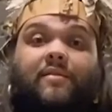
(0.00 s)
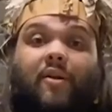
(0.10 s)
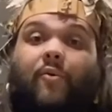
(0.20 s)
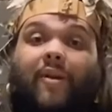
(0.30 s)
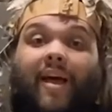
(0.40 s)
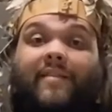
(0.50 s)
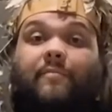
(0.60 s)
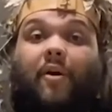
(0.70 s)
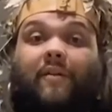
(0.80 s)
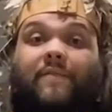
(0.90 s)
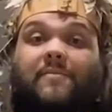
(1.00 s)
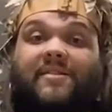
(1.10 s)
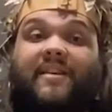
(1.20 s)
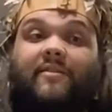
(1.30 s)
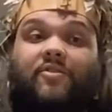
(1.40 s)
don't like the bark from a
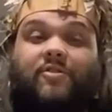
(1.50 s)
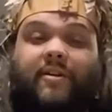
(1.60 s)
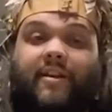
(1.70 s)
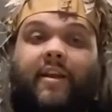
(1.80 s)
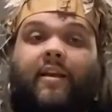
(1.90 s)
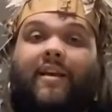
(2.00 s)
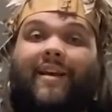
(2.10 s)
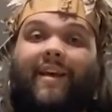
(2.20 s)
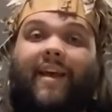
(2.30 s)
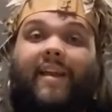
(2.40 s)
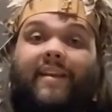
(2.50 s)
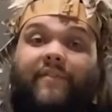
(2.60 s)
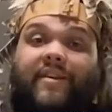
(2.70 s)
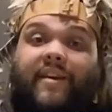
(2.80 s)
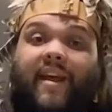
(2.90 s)
cedar tree. And
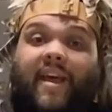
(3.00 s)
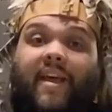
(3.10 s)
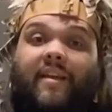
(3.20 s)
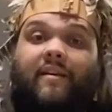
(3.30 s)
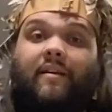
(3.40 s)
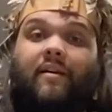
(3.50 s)
even today,